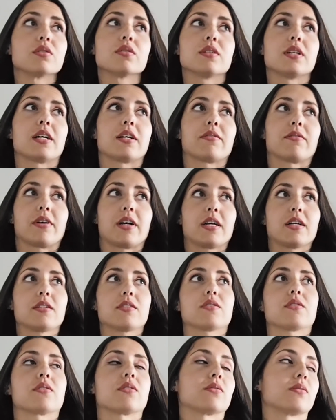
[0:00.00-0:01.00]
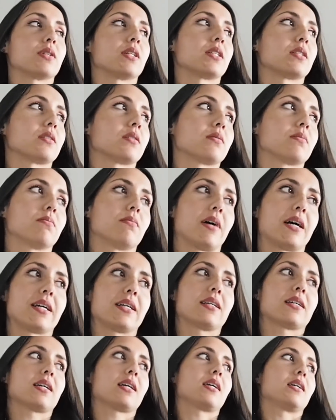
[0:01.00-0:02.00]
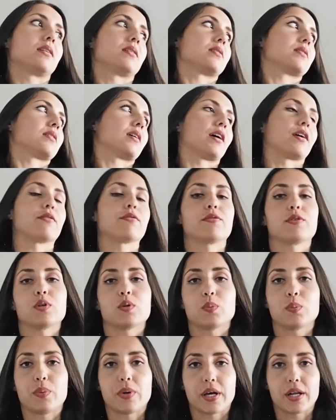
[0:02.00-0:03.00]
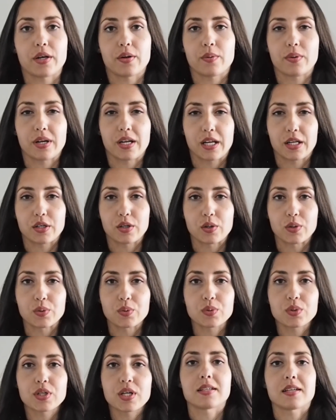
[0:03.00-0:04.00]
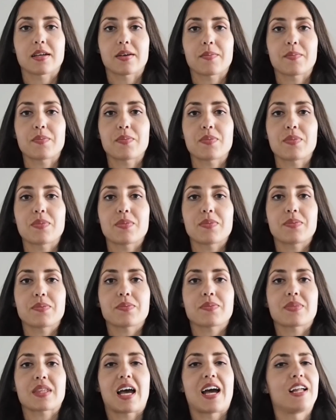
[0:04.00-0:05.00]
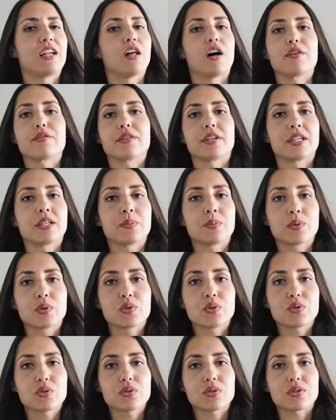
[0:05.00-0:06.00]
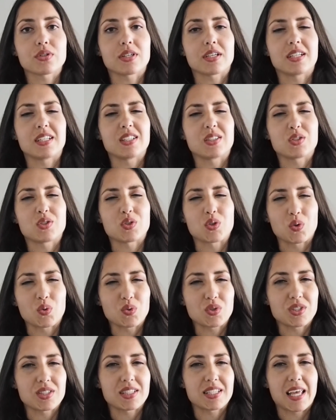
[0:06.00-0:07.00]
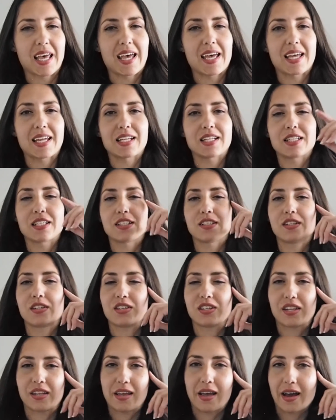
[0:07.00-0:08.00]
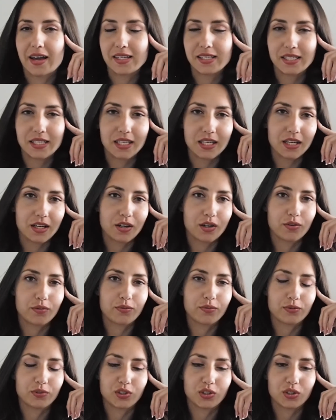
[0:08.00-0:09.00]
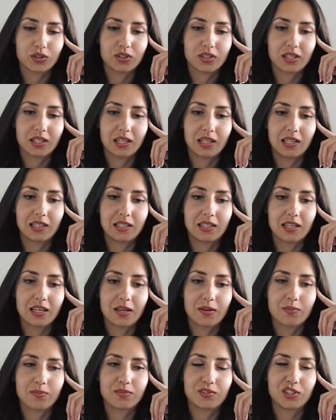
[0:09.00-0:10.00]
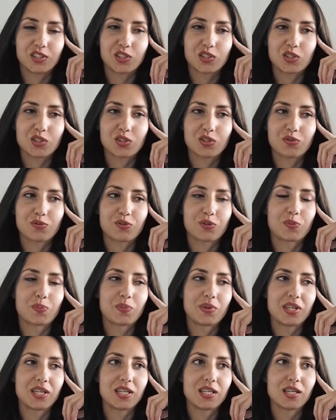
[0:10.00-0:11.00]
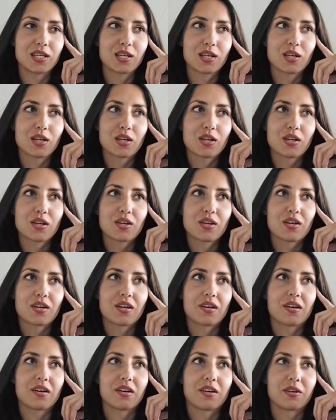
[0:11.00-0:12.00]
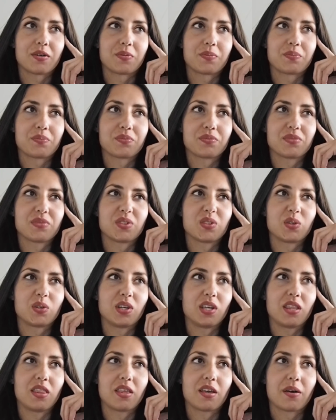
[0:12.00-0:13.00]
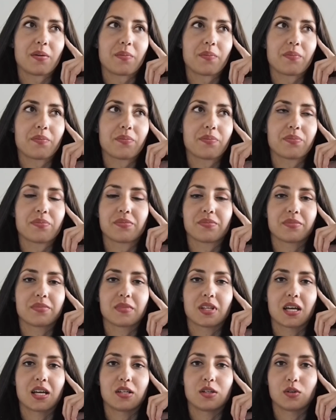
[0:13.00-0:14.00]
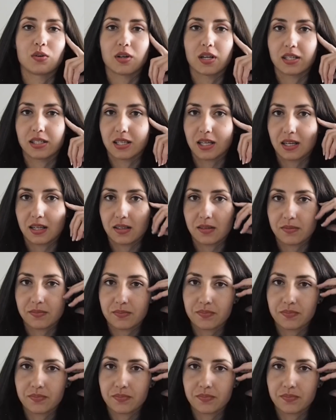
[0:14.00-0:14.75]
do that, right? So that's my case. I feel better when I don't. I love animals, and it's so sad, the idea of just killing them just for me to eat them. And I don't like that.